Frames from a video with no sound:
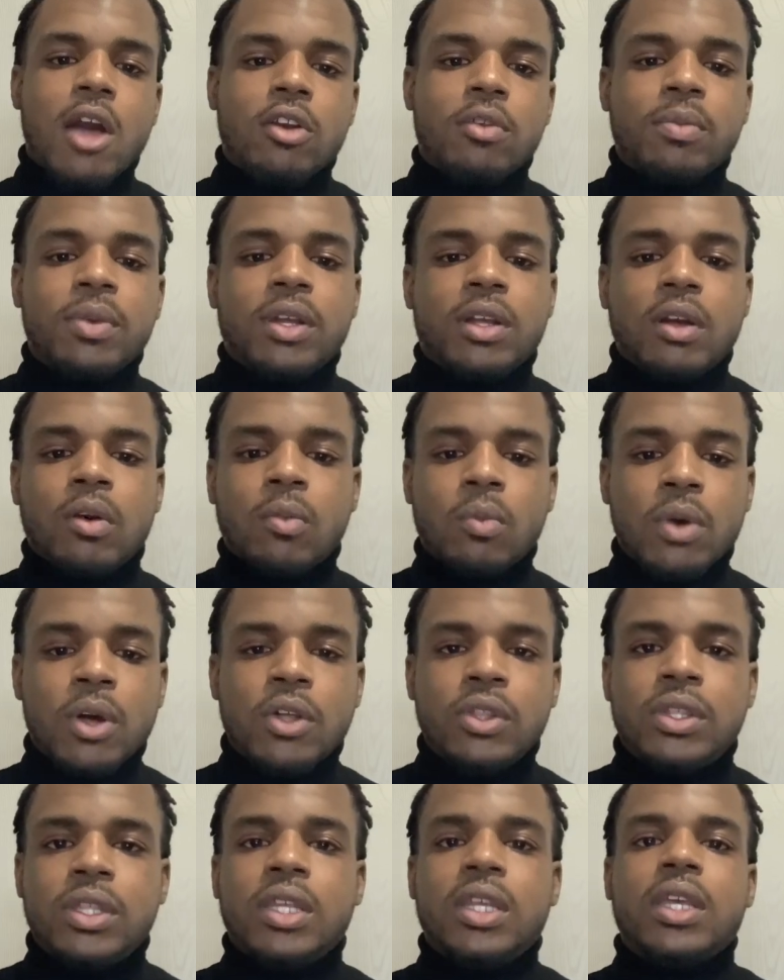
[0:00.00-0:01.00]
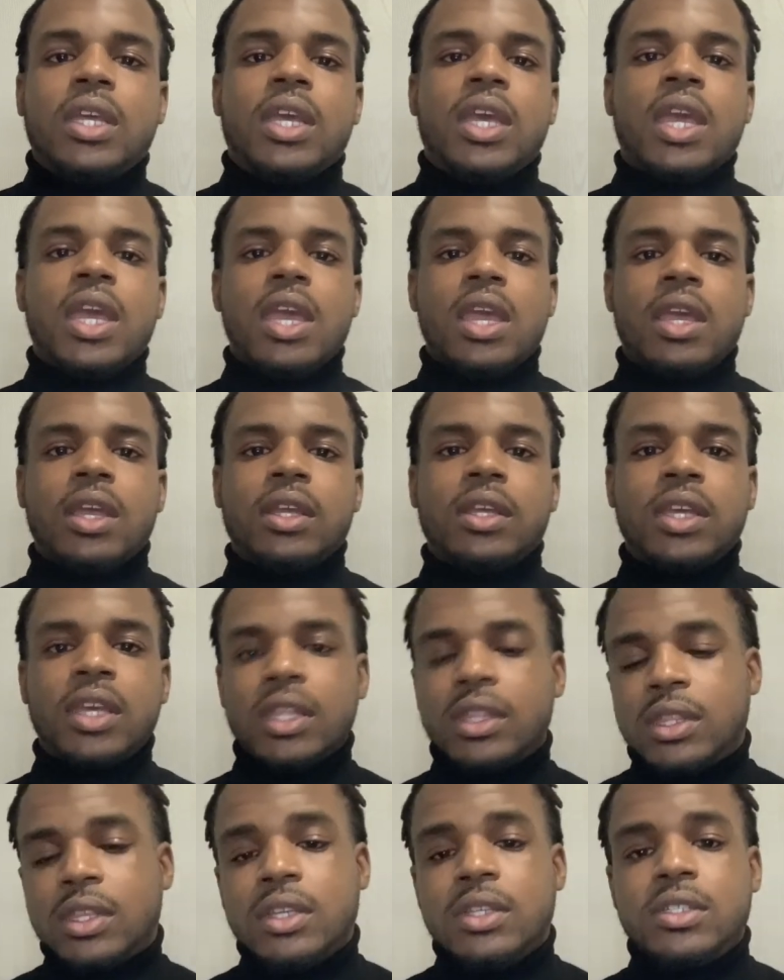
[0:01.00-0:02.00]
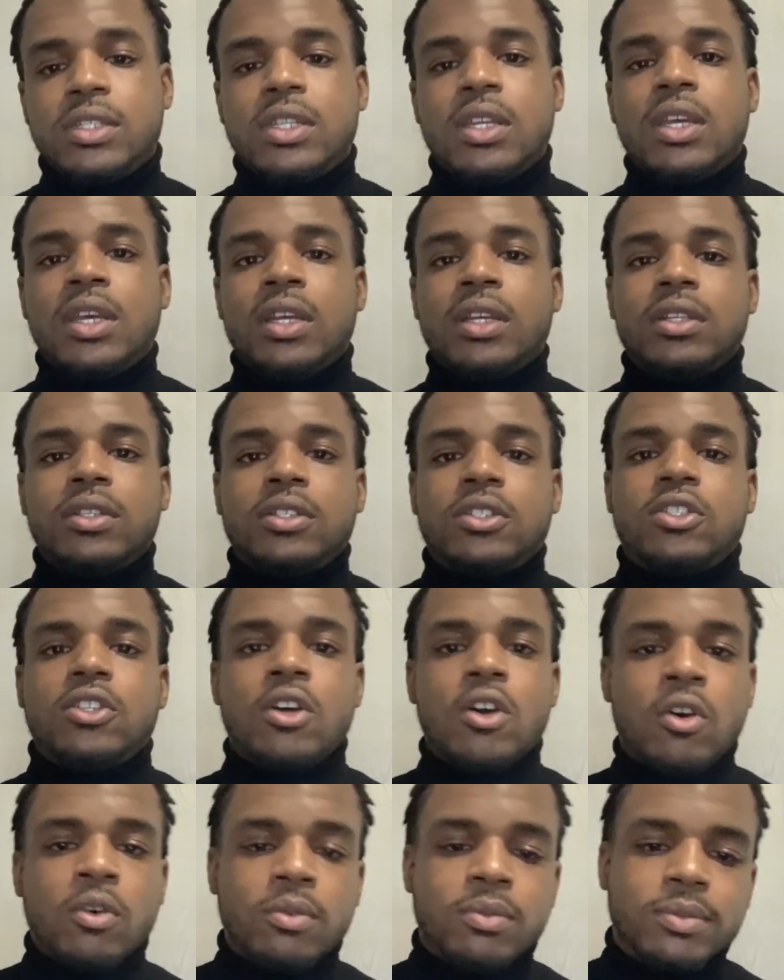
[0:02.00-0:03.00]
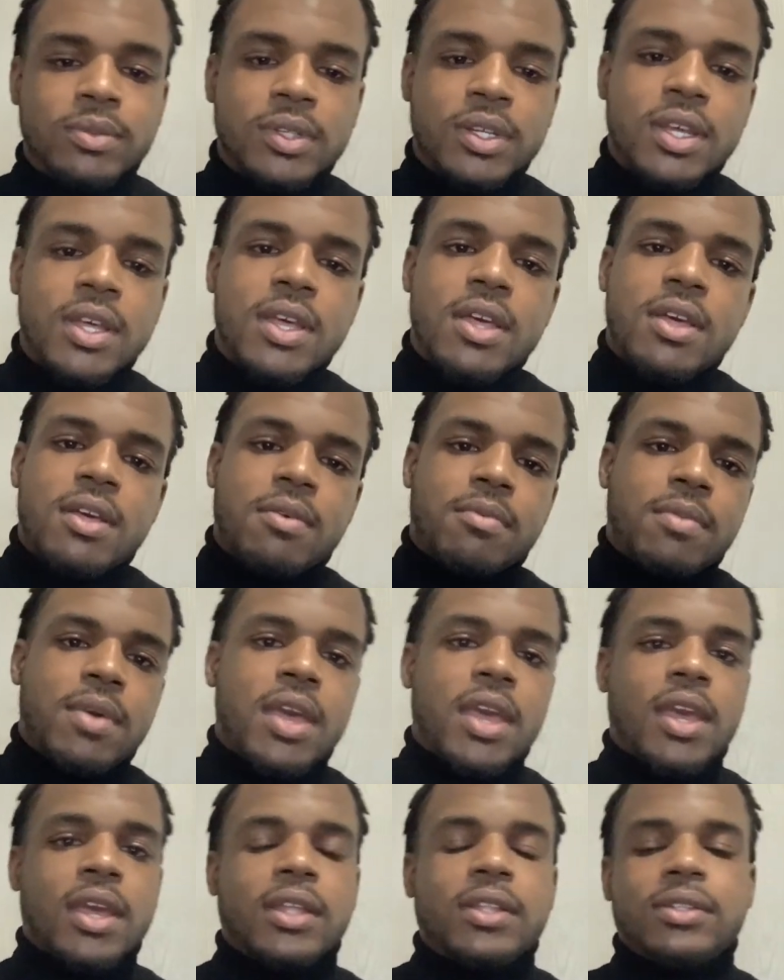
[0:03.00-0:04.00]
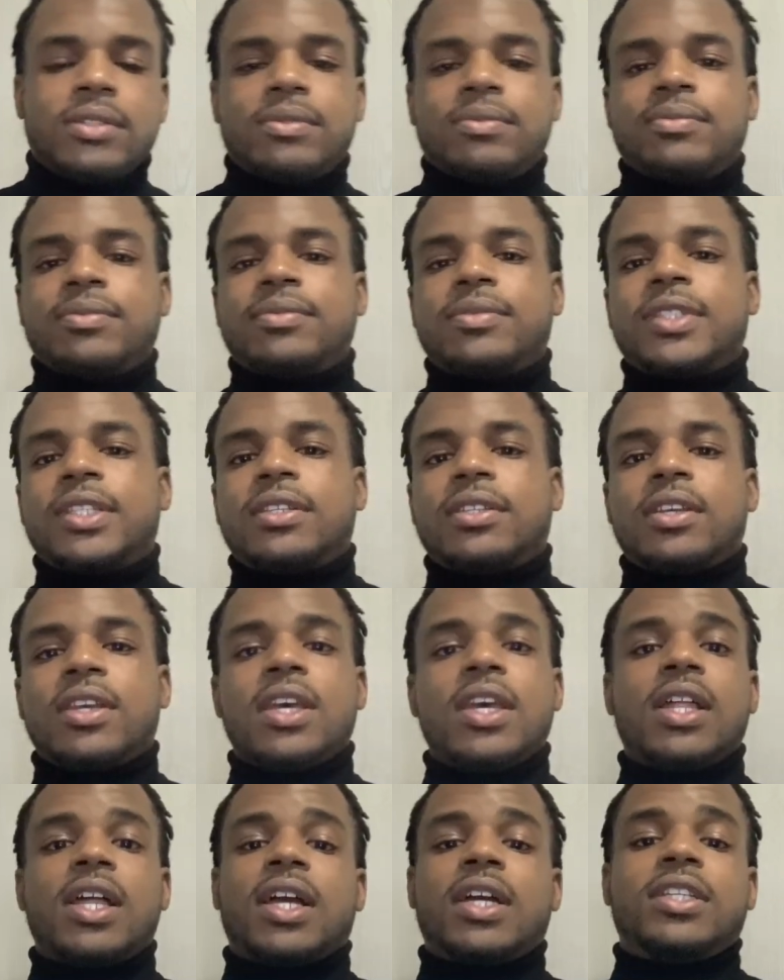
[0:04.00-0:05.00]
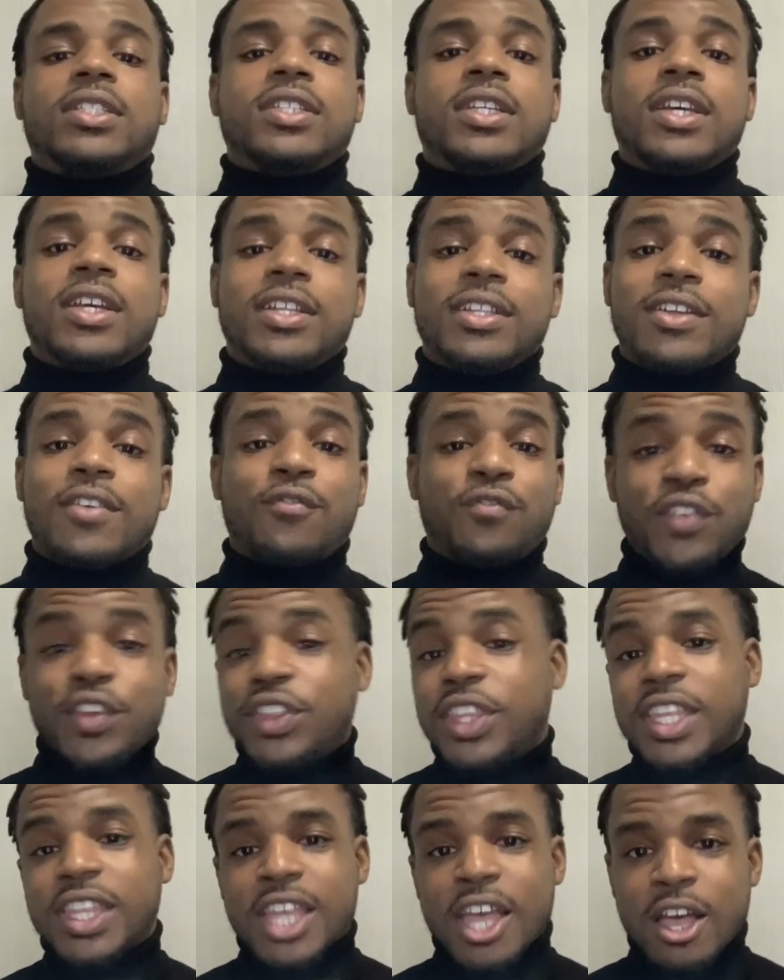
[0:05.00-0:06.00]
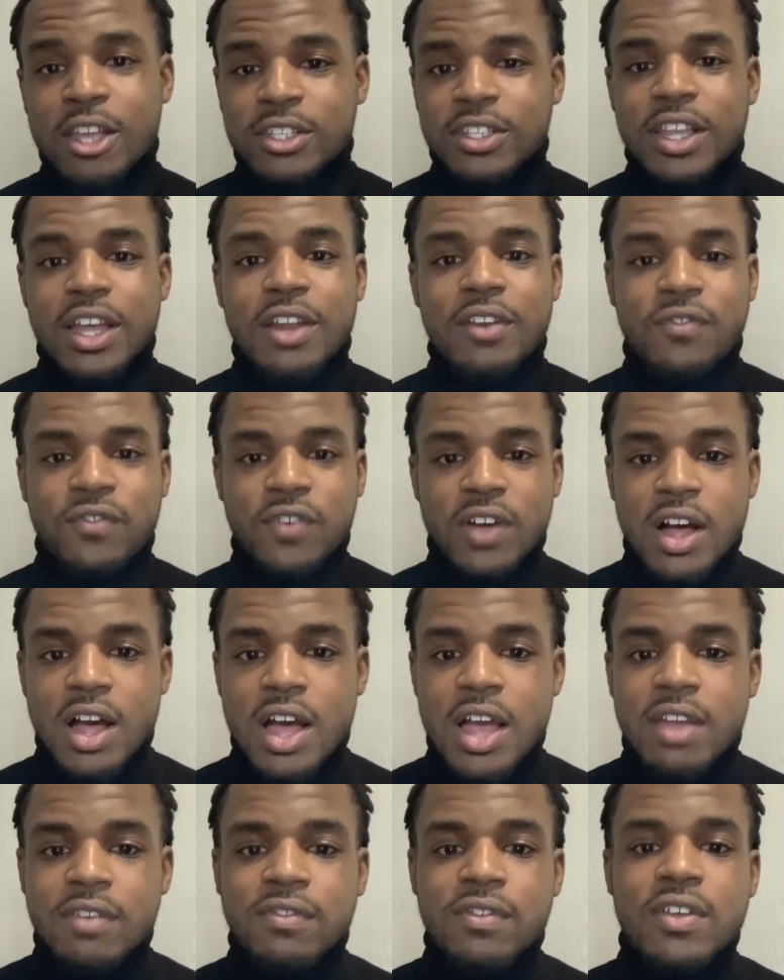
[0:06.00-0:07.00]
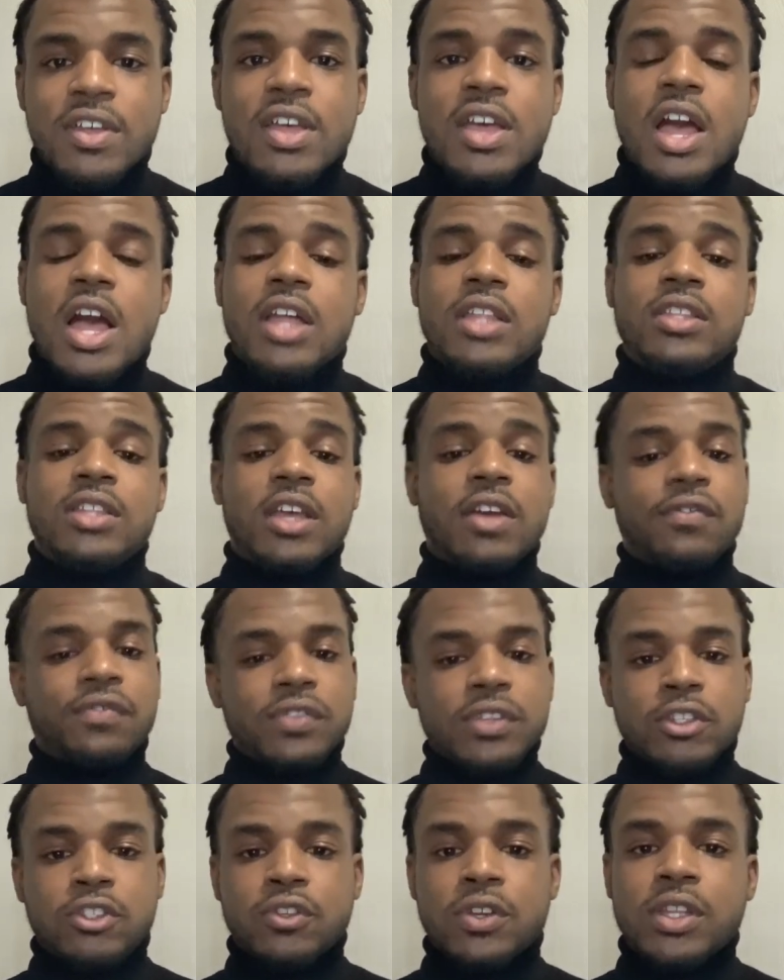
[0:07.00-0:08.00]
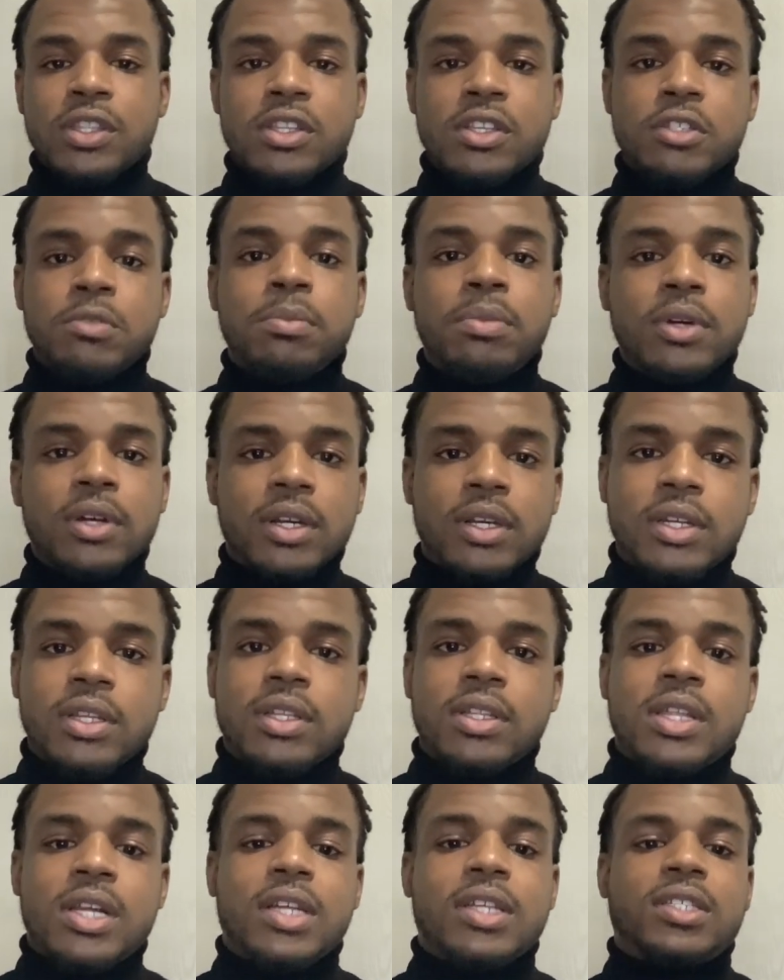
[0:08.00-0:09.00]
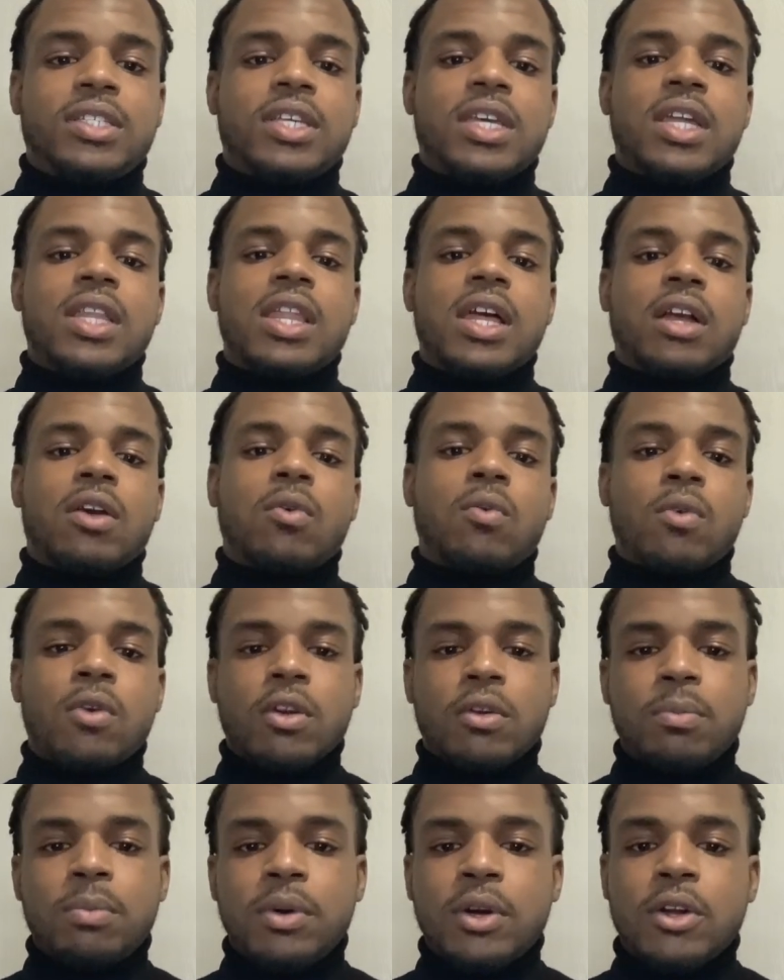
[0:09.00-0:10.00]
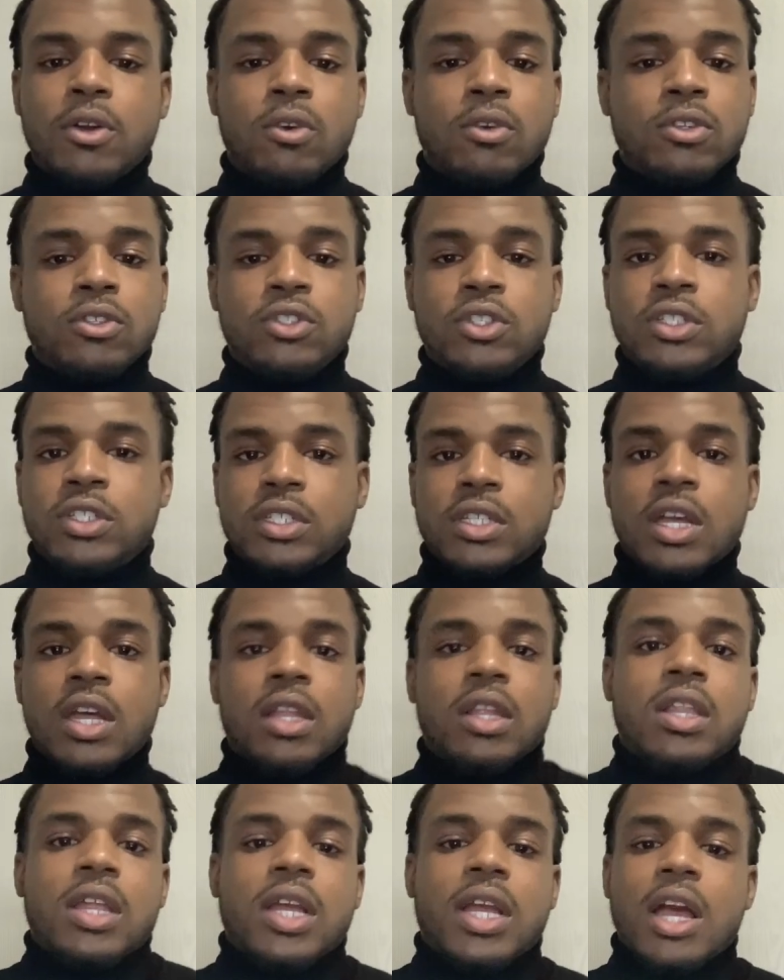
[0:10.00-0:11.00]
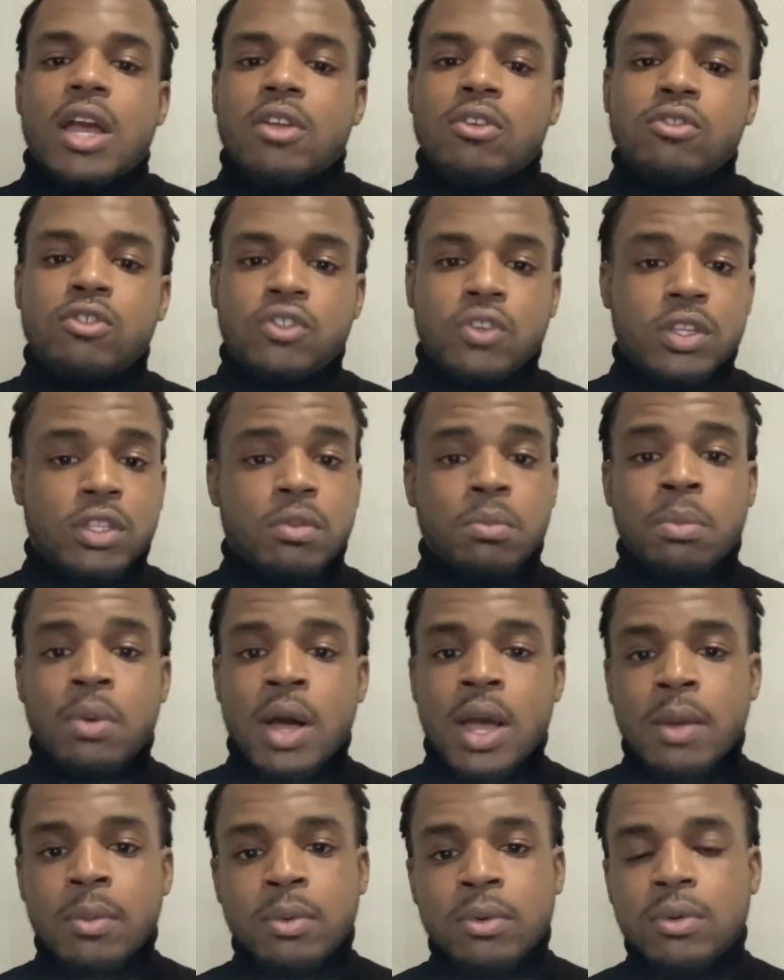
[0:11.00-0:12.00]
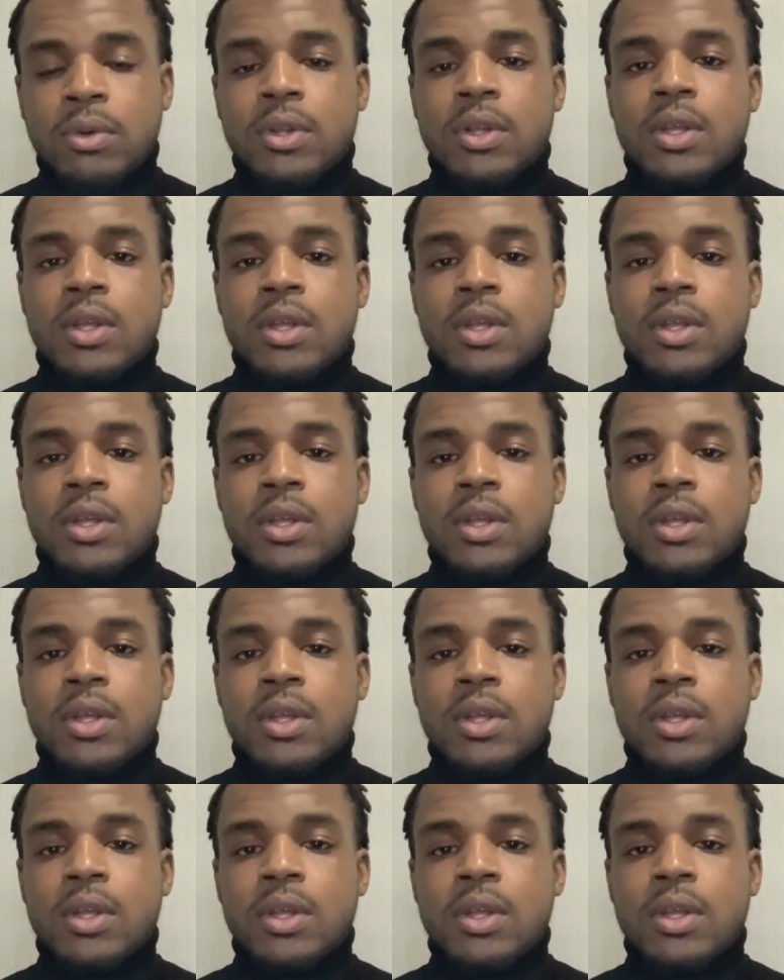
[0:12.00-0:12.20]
to become wealthy and get these things. So, man, yeah, like I said, 50,000 out of 5. I definitely treat this book, like I said, like a workbook, or just kind of like how you treat the Bible.